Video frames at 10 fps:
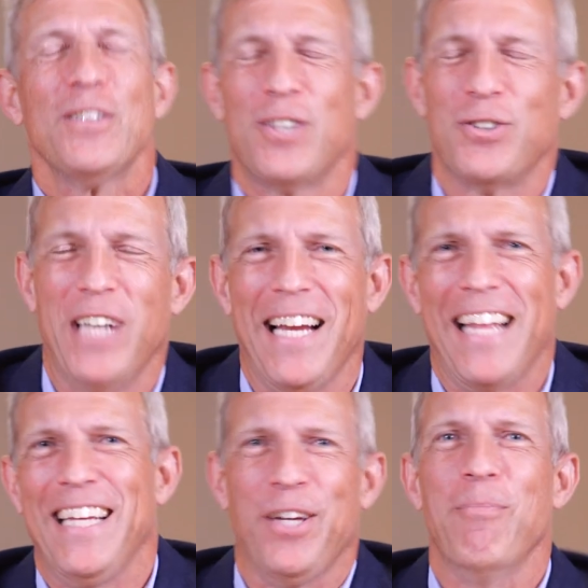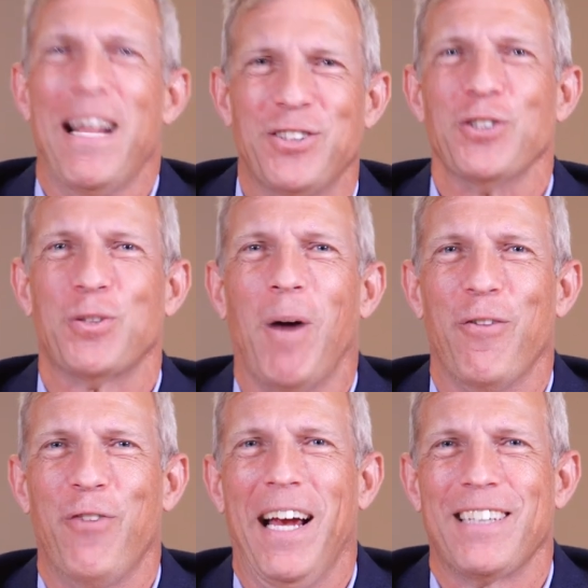So Jen, I think you mentioned
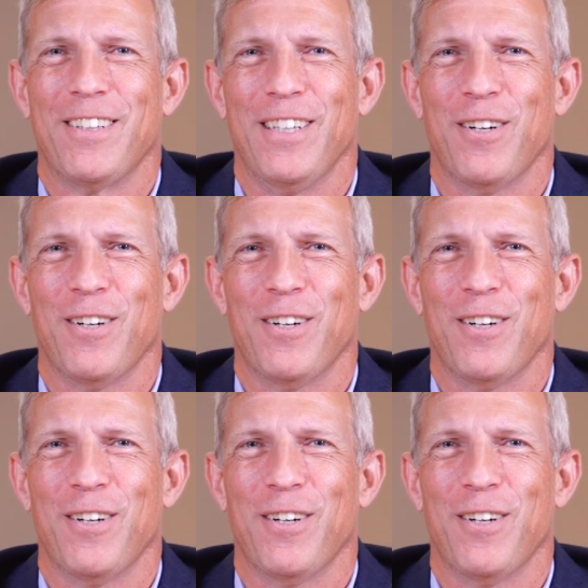Smart Factory,